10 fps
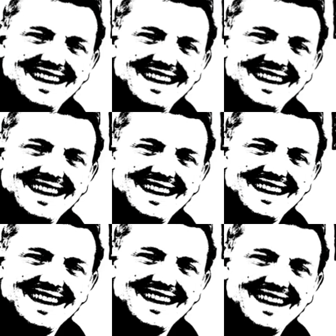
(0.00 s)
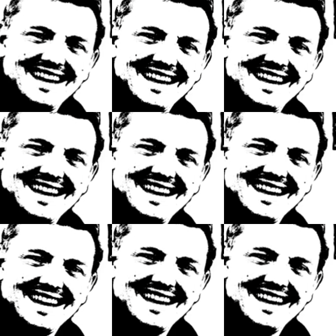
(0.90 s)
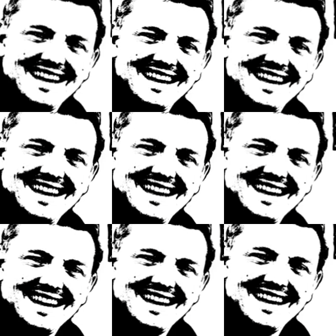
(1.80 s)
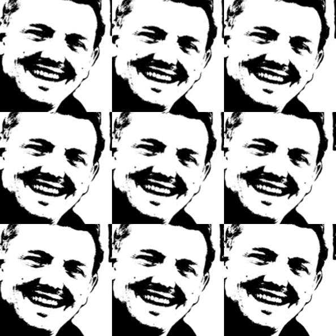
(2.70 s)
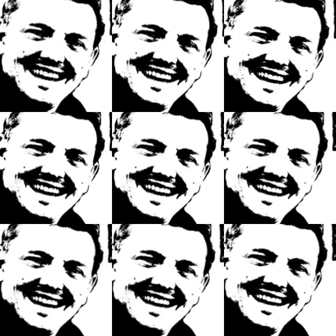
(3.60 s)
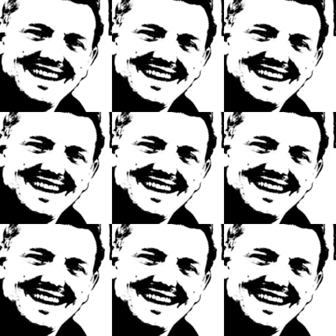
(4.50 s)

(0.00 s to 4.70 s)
I agree. It's inconsistent, and I know we can't get into that sort of